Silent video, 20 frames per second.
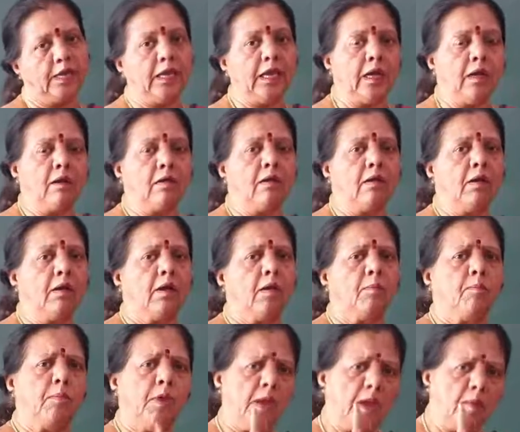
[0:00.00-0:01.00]
Here
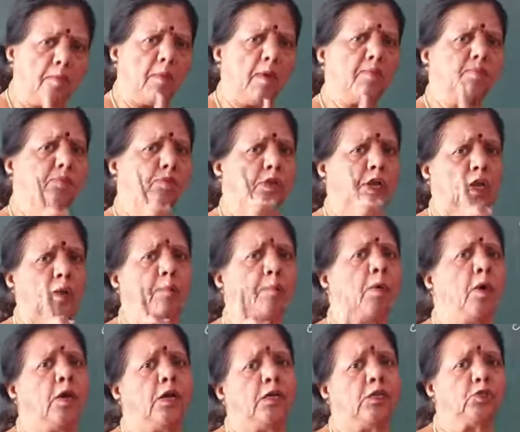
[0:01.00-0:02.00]
minimum 3
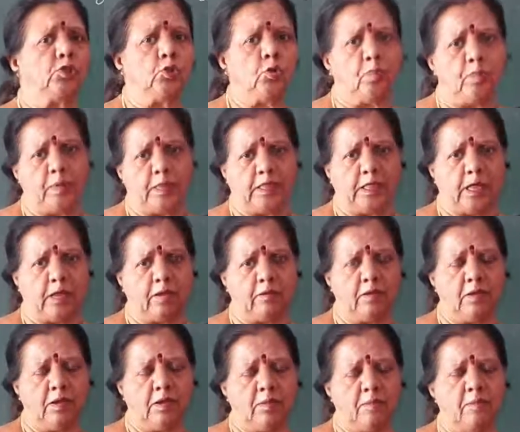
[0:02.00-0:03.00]
points should be there
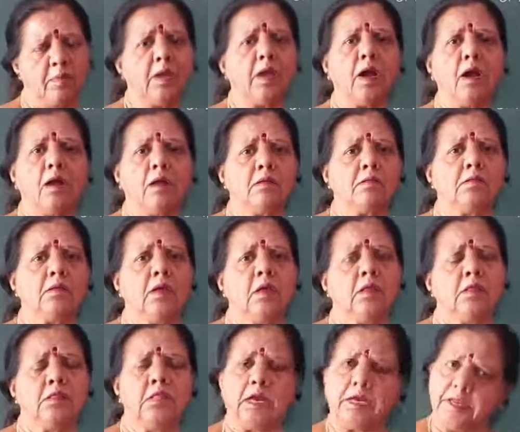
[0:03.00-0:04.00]
because
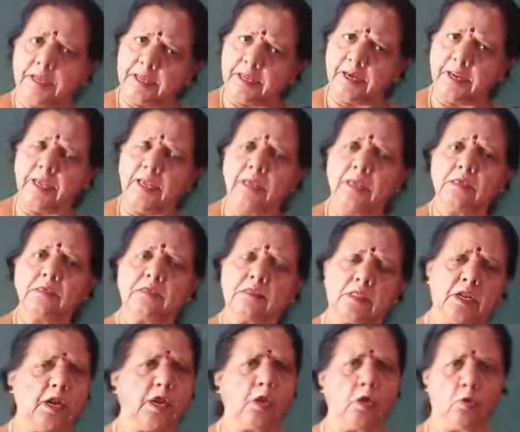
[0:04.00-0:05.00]
the degree is
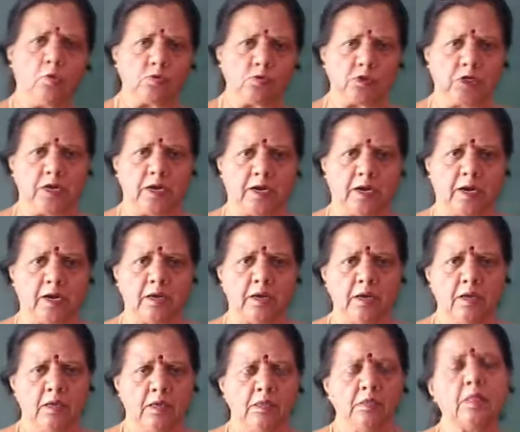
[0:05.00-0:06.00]
3, no children.
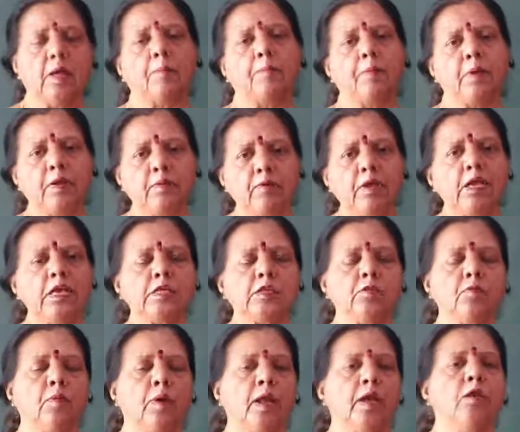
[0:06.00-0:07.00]
The
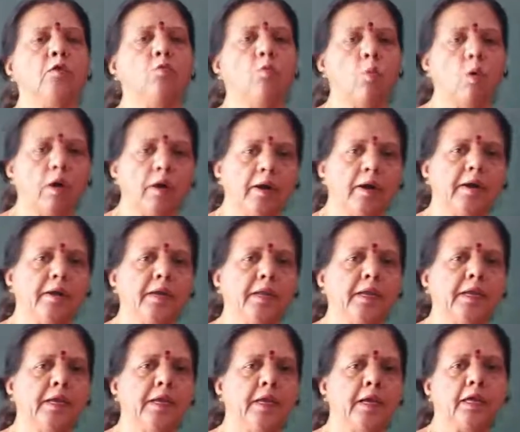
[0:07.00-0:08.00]
previous one,
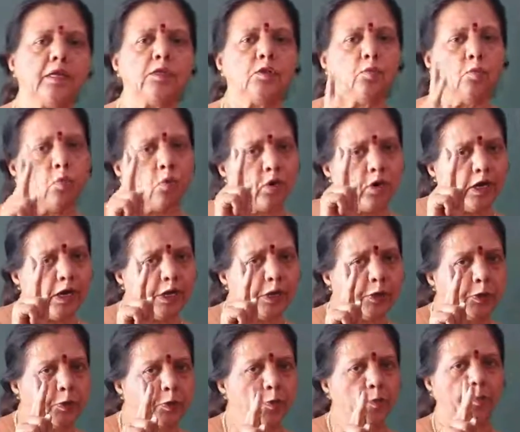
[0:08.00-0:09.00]
quadratic case,
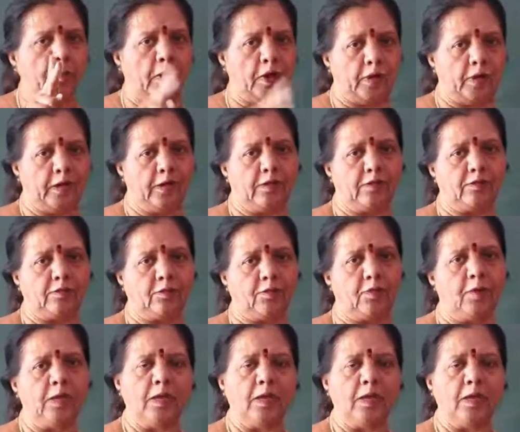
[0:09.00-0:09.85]
only 2 points. So